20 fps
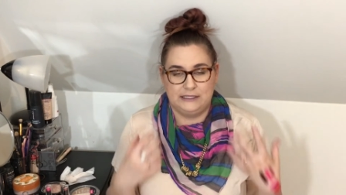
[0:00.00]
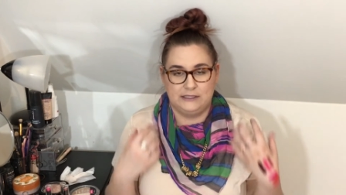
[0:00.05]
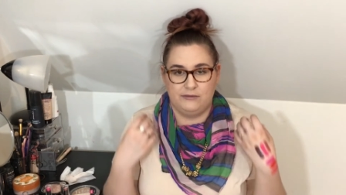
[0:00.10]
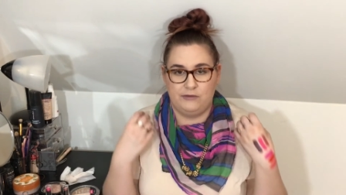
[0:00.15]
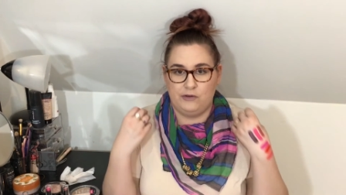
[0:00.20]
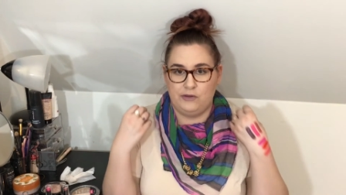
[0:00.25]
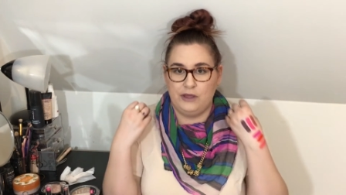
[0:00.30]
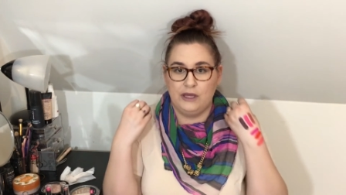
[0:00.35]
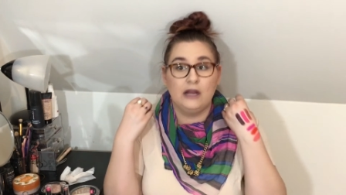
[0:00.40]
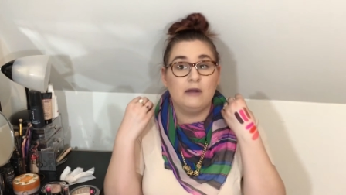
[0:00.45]
if
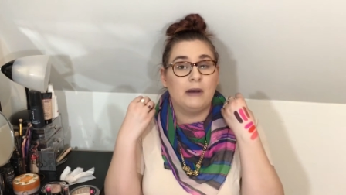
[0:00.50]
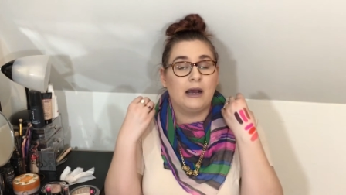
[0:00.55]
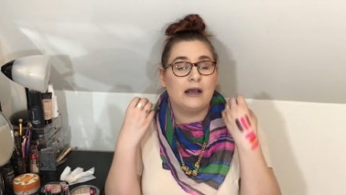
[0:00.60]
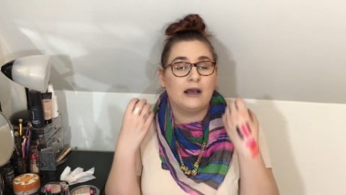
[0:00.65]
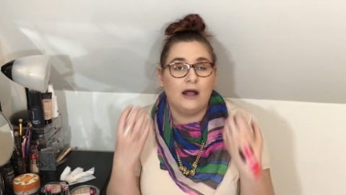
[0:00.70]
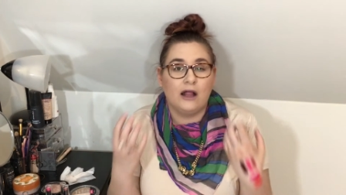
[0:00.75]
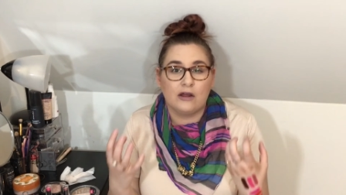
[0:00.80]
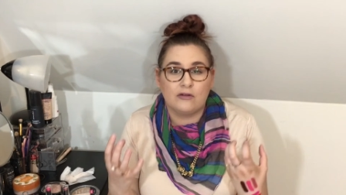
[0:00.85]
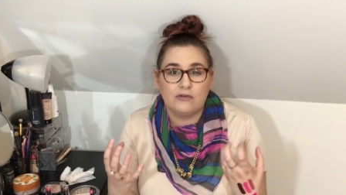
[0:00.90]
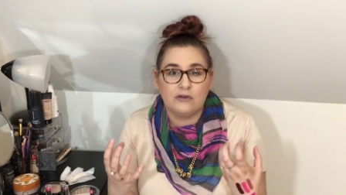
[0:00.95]
you're thinking about
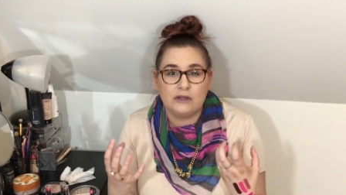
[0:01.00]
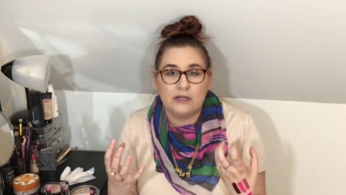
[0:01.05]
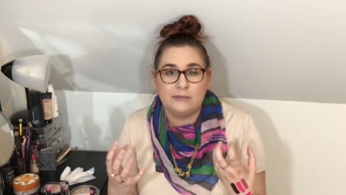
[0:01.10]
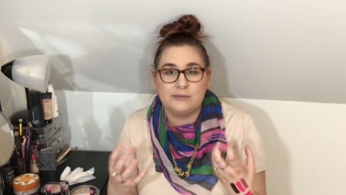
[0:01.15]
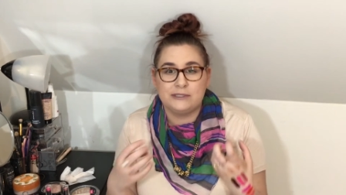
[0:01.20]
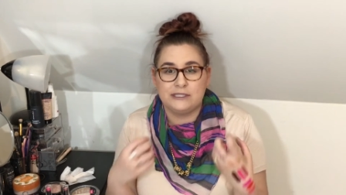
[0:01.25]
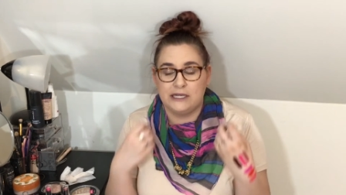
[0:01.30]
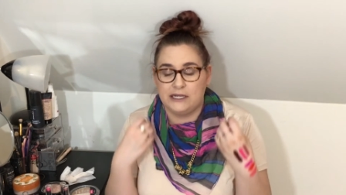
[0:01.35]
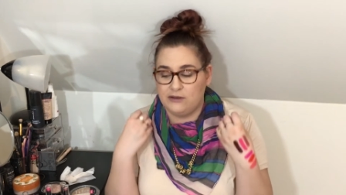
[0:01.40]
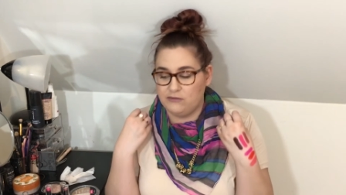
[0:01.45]
colorful
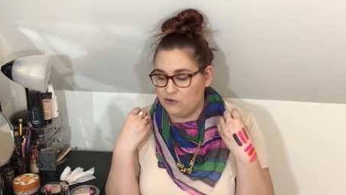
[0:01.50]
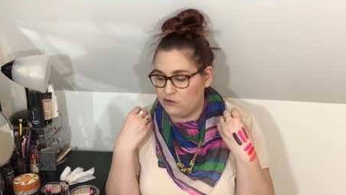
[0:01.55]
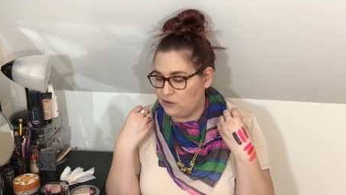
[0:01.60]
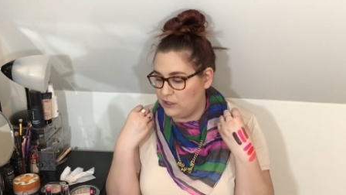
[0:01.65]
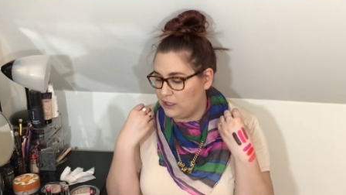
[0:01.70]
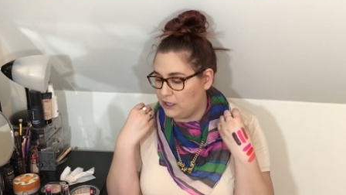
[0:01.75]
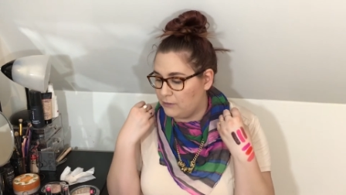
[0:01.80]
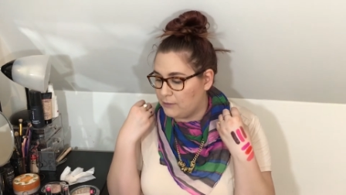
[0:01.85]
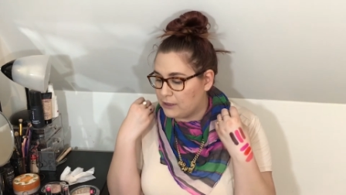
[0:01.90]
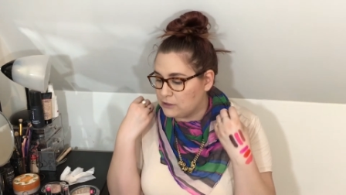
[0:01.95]
lipstick, if you're
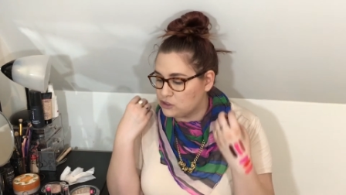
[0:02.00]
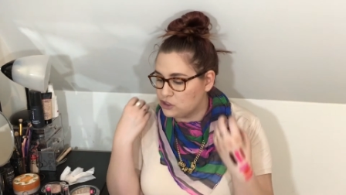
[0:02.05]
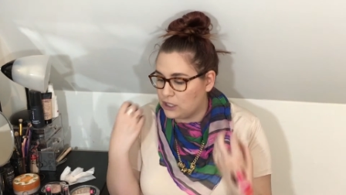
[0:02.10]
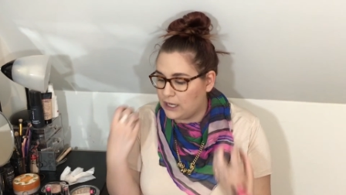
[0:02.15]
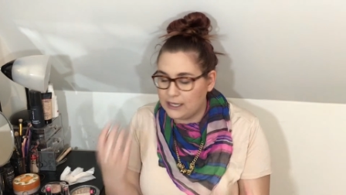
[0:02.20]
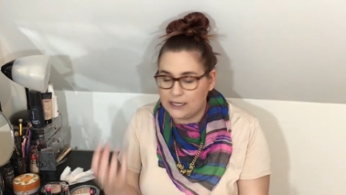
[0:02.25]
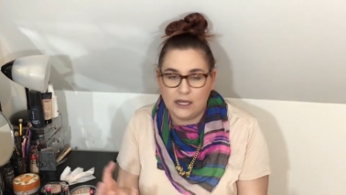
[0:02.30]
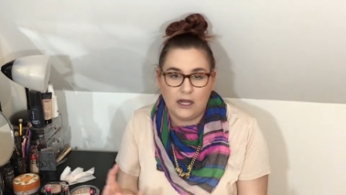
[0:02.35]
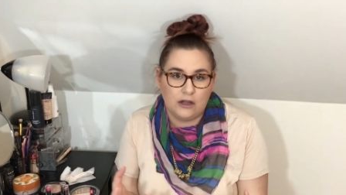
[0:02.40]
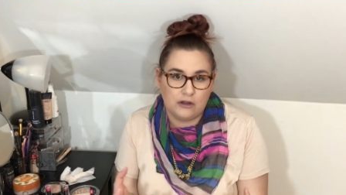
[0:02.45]
thinking about
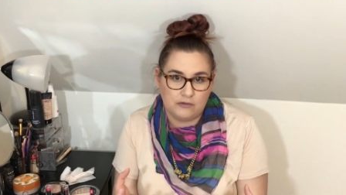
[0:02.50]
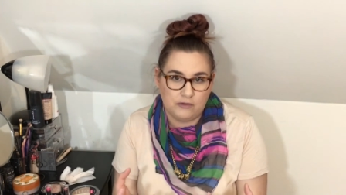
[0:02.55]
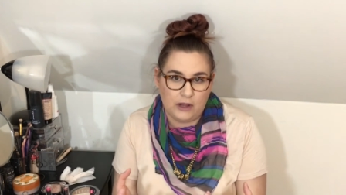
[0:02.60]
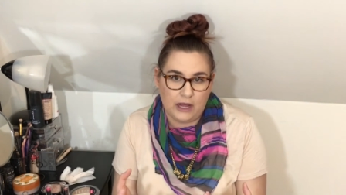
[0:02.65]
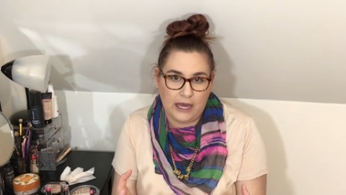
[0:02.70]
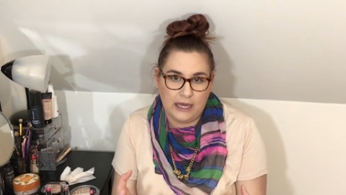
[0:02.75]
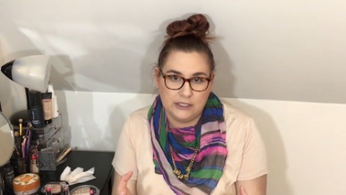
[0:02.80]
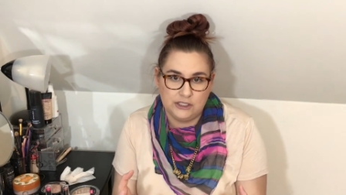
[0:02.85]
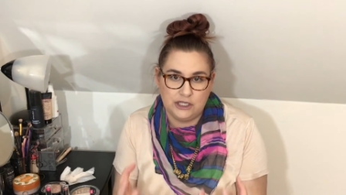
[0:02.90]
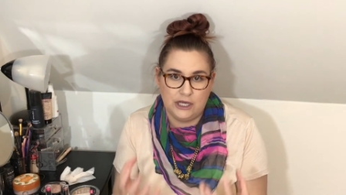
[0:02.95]
trying colorful
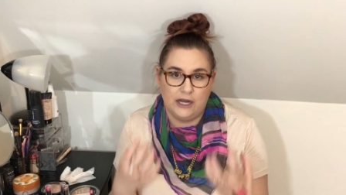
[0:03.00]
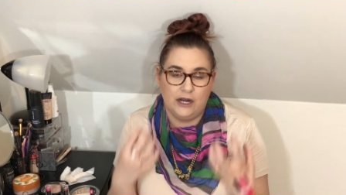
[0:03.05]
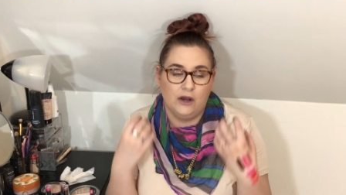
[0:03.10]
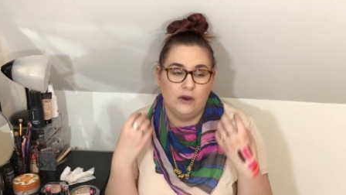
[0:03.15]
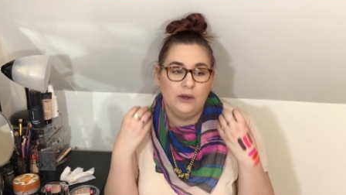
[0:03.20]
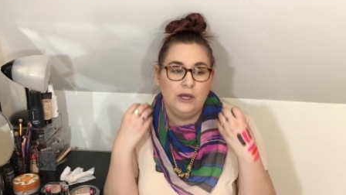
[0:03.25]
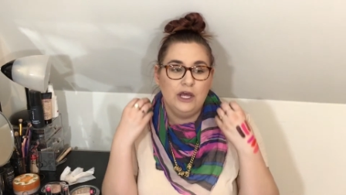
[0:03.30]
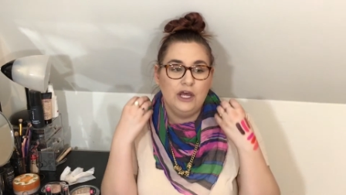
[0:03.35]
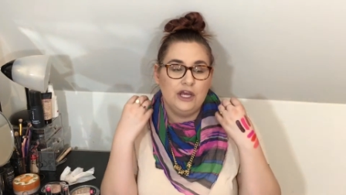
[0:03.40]
eyeshadow.